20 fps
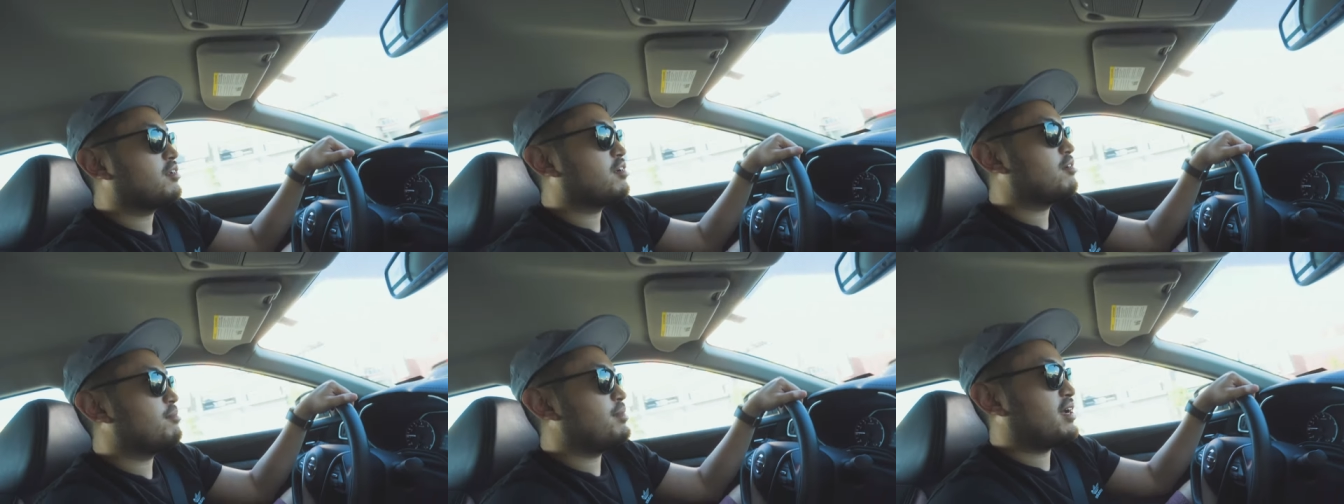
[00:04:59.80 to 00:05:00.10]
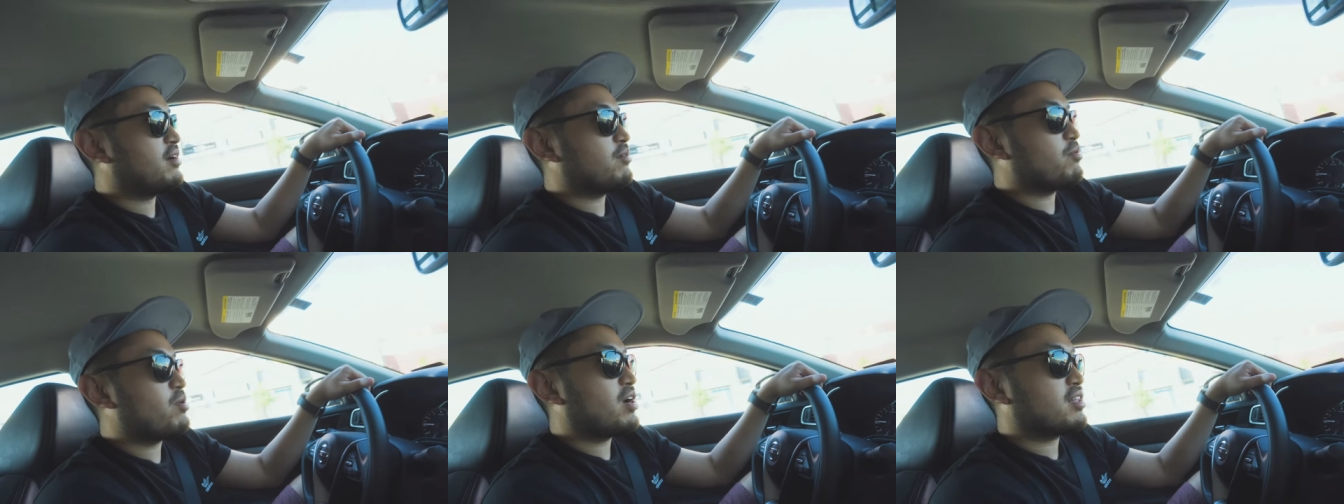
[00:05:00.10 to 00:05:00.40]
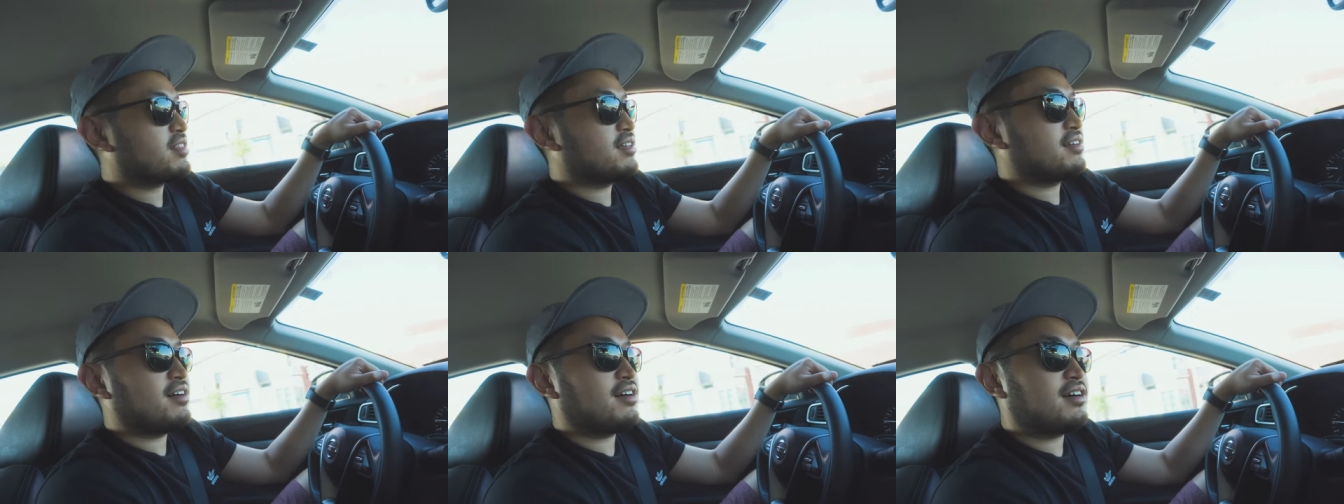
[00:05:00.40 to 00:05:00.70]
Go back, walk
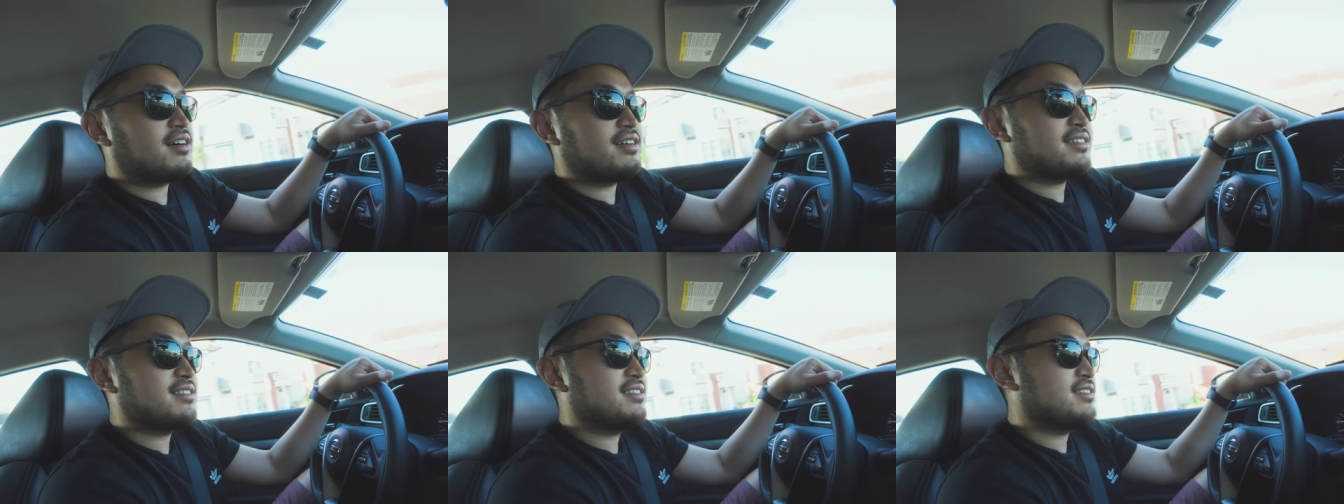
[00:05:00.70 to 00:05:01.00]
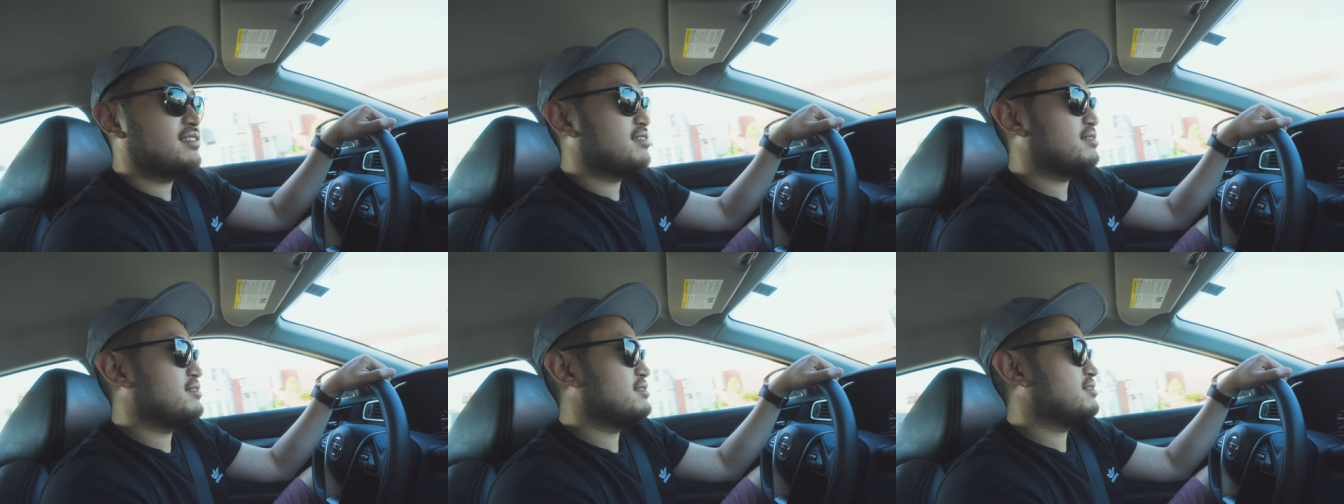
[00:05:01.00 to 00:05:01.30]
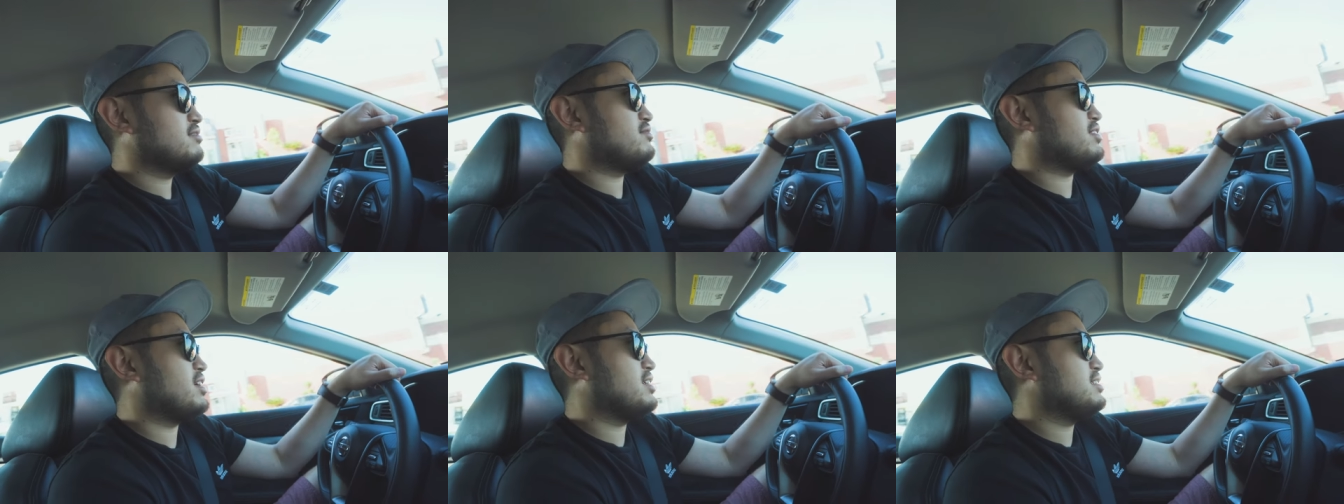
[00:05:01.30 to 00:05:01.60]
the dogs,
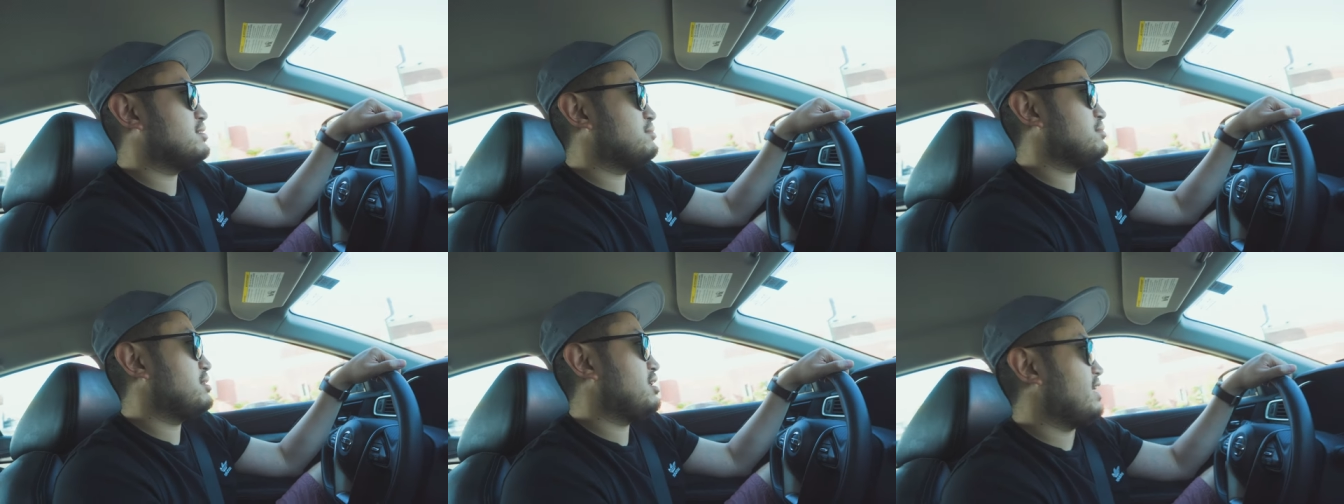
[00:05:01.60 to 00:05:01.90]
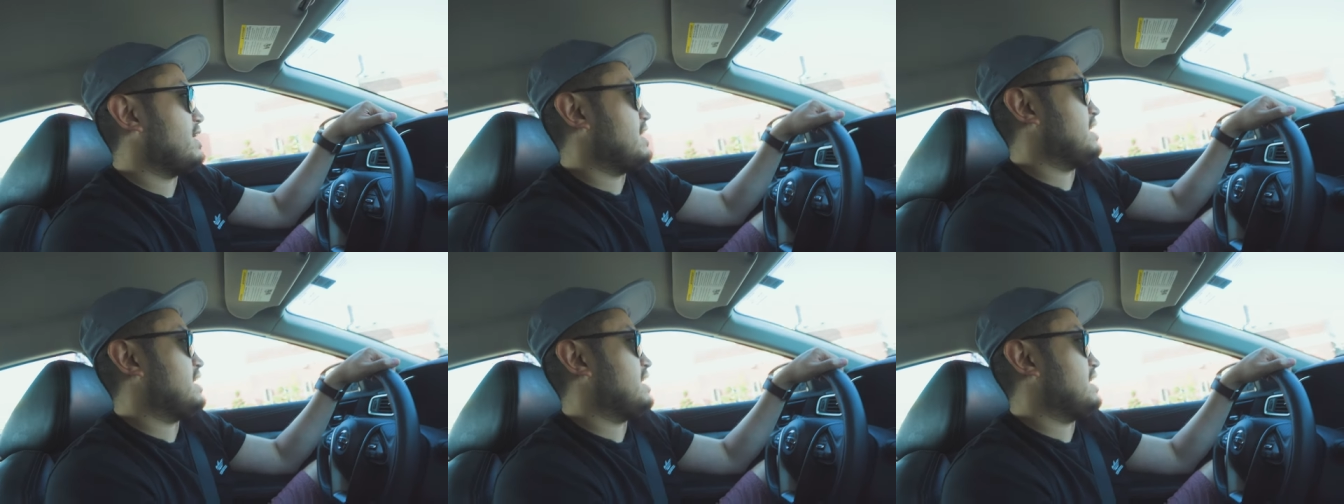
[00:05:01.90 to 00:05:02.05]
find something to